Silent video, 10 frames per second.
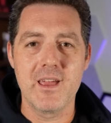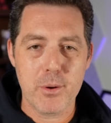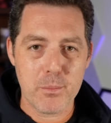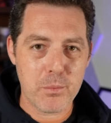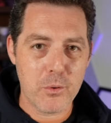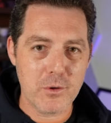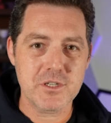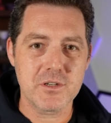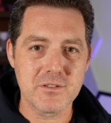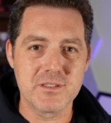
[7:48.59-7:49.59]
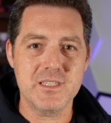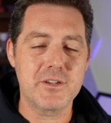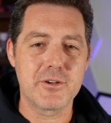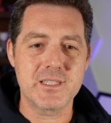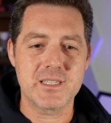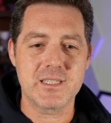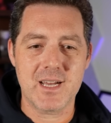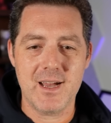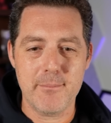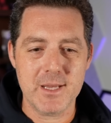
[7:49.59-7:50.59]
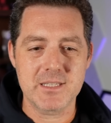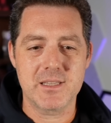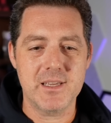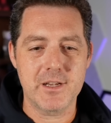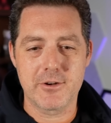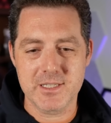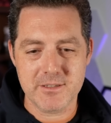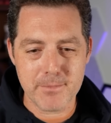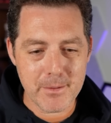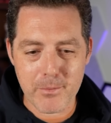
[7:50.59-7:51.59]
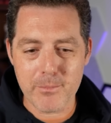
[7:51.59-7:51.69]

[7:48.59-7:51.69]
proportional decrease in time based on the increase of people,